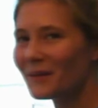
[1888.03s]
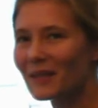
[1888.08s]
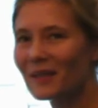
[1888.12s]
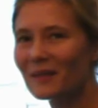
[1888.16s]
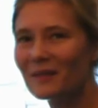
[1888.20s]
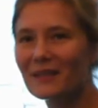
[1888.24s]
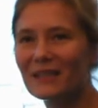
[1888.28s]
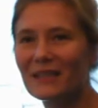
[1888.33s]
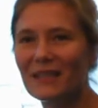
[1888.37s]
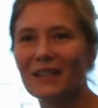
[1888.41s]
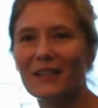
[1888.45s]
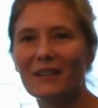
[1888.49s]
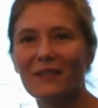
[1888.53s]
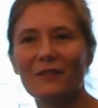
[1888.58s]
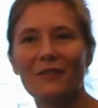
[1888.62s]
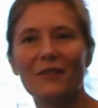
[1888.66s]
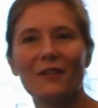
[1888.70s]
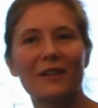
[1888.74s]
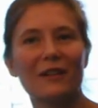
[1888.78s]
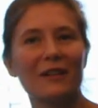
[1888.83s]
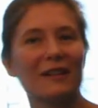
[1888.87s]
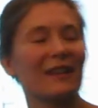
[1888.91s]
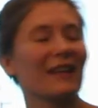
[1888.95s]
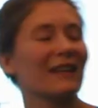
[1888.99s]
what it was there
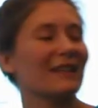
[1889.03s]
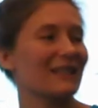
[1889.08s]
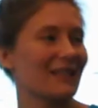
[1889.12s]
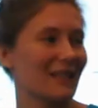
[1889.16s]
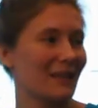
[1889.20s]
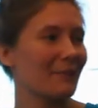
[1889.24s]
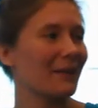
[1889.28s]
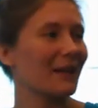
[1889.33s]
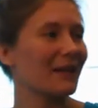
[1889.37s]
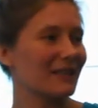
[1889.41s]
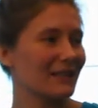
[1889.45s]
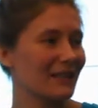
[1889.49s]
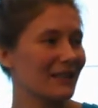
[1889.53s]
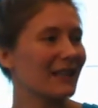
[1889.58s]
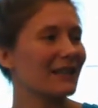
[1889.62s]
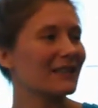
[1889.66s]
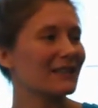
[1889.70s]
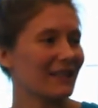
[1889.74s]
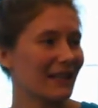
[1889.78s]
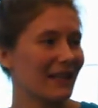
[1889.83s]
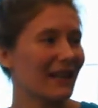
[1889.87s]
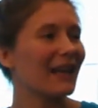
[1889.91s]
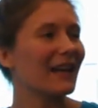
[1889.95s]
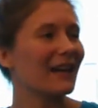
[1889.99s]
for. That's the best
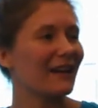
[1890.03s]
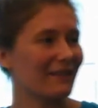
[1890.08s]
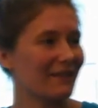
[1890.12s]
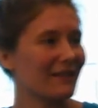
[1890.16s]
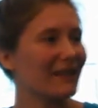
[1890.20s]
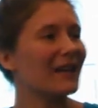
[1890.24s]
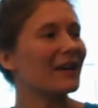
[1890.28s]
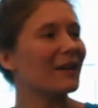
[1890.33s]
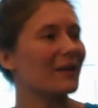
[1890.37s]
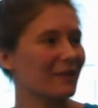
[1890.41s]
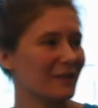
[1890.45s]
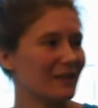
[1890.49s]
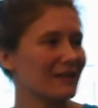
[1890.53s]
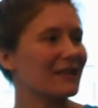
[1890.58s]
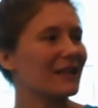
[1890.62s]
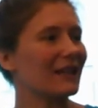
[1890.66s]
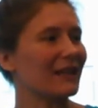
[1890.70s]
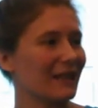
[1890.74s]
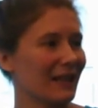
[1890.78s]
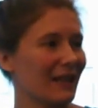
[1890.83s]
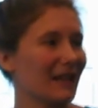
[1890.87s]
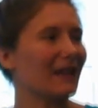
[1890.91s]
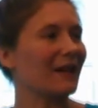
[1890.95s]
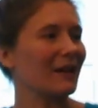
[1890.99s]
guess I have now is
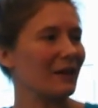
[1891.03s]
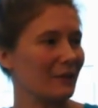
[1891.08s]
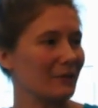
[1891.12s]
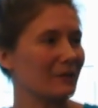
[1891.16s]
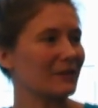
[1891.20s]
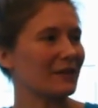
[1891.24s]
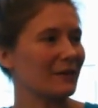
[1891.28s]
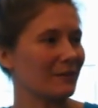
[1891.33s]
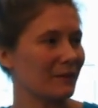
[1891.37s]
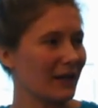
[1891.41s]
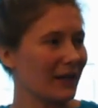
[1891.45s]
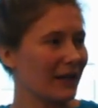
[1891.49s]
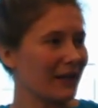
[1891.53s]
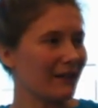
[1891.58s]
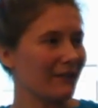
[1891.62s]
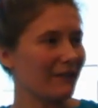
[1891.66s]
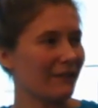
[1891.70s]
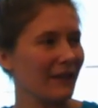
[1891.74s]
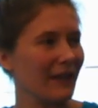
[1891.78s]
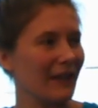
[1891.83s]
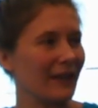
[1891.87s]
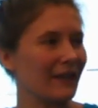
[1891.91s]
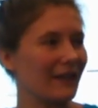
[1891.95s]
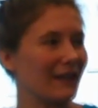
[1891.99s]
that, yeah, it was some kind of
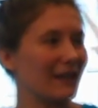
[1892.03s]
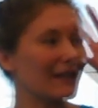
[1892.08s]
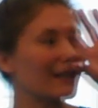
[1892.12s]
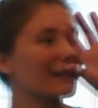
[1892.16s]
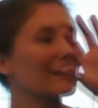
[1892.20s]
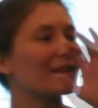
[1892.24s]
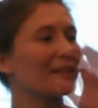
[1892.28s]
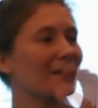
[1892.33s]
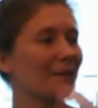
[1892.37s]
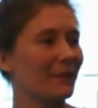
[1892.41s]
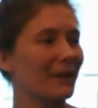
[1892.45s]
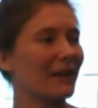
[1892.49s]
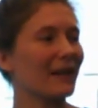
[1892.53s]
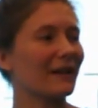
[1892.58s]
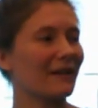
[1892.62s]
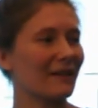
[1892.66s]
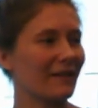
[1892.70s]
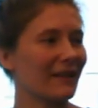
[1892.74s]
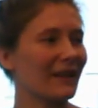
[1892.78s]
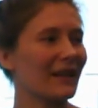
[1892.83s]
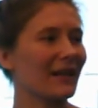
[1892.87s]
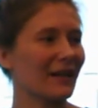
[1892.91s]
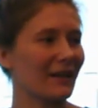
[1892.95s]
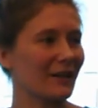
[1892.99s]
fan light at the back
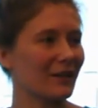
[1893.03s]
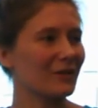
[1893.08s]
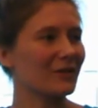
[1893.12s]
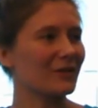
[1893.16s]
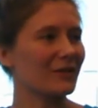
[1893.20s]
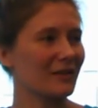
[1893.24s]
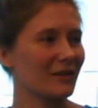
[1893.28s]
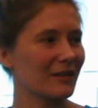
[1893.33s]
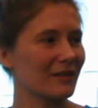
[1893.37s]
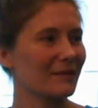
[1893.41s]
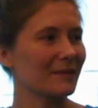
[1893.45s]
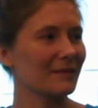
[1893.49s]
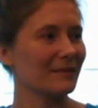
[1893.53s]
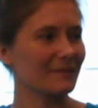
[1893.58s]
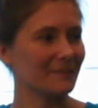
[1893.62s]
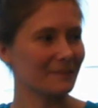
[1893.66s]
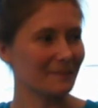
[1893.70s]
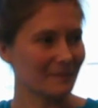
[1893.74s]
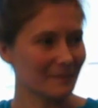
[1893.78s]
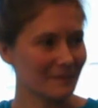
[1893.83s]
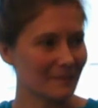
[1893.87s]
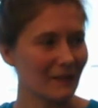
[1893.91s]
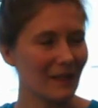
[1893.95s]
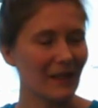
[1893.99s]
of the house.
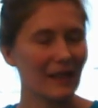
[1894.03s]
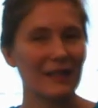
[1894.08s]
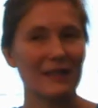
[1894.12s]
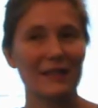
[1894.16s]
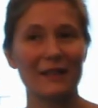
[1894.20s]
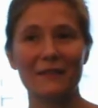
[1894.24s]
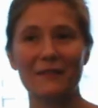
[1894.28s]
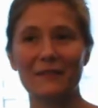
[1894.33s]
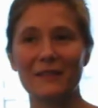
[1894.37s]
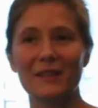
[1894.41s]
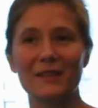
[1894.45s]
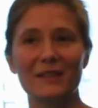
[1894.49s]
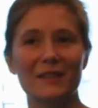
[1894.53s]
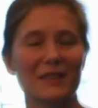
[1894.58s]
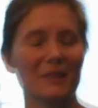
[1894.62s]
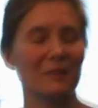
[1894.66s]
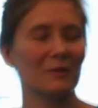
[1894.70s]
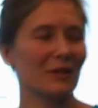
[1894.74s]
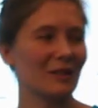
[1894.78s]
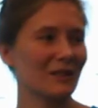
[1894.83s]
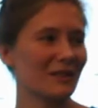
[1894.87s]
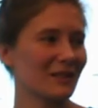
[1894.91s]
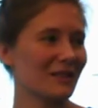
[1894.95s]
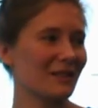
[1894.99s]
Definitely
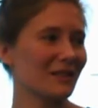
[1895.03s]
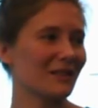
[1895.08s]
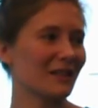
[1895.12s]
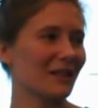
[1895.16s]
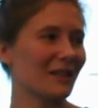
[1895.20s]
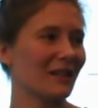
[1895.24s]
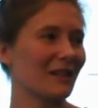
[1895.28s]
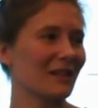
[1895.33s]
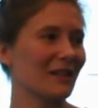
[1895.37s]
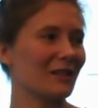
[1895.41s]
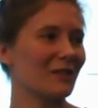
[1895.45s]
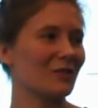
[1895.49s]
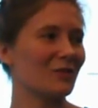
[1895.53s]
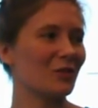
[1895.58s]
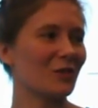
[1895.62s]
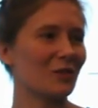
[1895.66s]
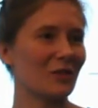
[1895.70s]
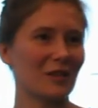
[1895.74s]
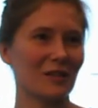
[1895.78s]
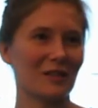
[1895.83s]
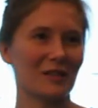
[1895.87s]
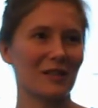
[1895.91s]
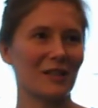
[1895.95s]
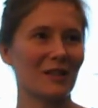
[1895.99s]
wasn't a
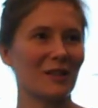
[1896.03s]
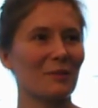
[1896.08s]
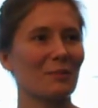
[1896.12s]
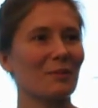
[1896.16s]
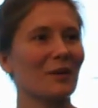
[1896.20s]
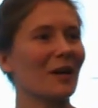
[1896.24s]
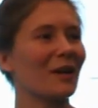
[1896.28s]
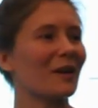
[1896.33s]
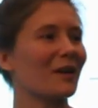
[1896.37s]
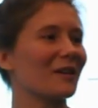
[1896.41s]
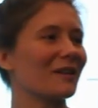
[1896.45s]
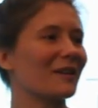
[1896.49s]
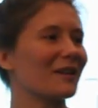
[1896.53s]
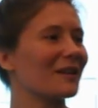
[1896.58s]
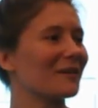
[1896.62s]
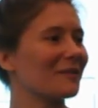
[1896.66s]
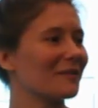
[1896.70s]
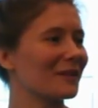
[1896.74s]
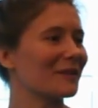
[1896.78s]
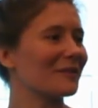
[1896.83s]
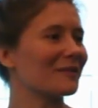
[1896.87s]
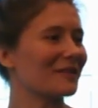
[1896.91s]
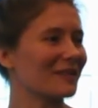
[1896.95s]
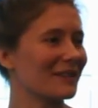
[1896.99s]
door to the barn that
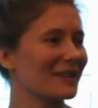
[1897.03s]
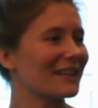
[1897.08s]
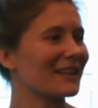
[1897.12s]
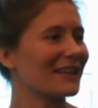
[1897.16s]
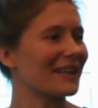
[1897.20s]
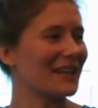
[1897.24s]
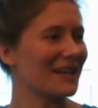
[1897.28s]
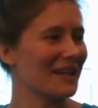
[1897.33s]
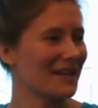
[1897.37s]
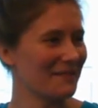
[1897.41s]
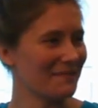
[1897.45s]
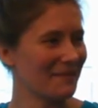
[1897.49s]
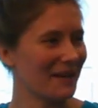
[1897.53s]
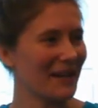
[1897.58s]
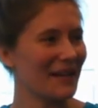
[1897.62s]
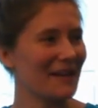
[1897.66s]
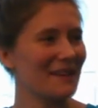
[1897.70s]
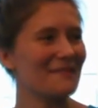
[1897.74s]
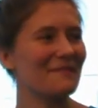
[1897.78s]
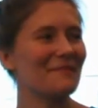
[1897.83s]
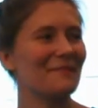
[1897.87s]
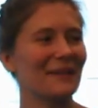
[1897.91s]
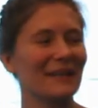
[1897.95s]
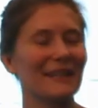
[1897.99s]
we were thinking it might
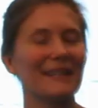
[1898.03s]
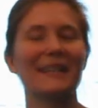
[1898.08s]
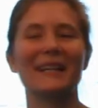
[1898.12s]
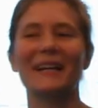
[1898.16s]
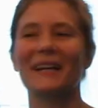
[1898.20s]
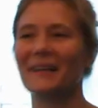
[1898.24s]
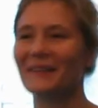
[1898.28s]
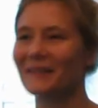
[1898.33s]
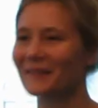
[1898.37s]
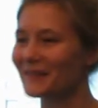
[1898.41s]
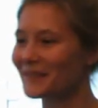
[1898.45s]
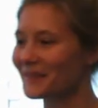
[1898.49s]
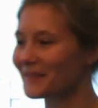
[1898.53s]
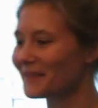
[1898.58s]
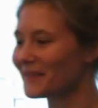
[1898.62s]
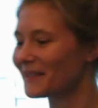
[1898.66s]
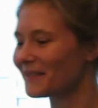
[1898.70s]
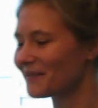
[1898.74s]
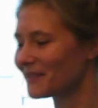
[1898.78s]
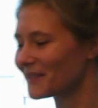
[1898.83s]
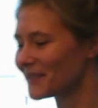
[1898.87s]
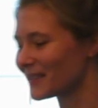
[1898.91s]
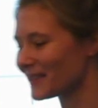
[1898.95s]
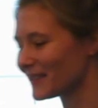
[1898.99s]
have been now, so
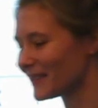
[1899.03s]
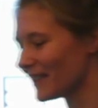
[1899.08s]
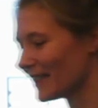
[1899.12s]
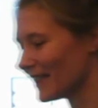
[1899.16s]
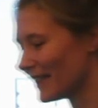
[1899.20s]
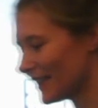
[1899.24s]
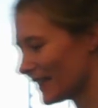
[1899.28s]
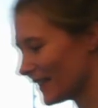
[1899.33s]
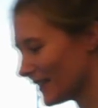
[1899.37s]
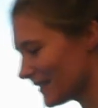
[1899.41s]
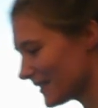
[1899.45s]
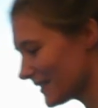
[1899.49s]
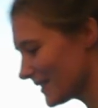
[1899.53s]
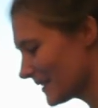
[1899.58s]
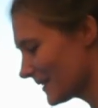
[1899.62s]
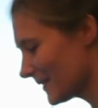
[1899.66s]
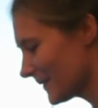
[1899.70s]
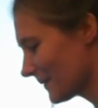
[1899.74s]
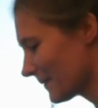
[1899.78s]
we've ruled that out.